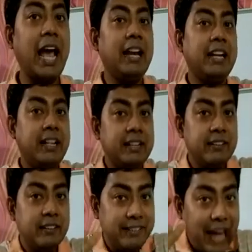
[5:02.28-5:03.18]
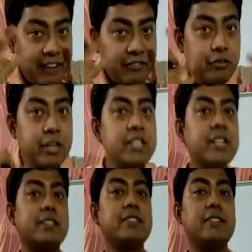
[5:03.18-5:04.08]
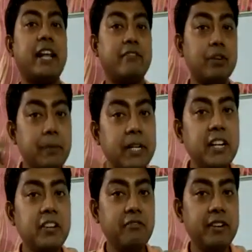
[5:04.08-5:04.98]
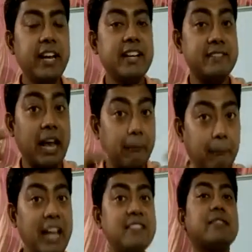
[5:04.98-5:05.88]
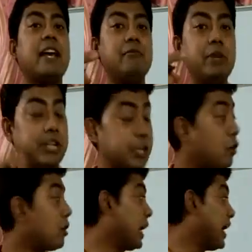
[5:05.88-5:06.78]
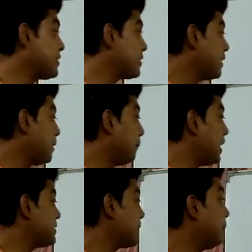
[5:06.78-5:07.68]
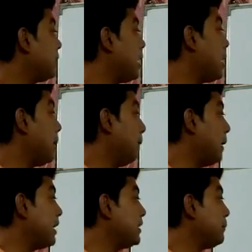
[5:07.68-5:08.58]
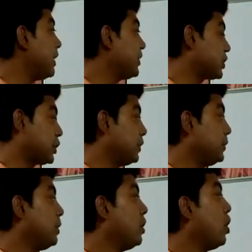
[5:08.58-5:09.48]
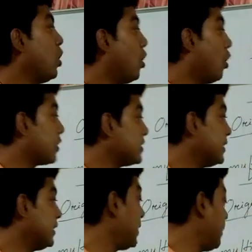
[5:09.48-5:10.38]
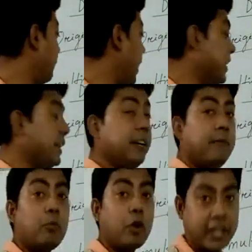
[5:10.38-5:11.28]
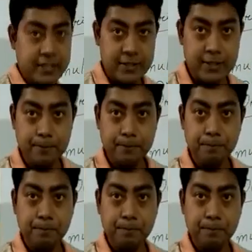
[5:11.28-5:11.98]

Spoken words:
and that reasons that repetitive DNA segments can be recognized by some multimeric origin binding proteins.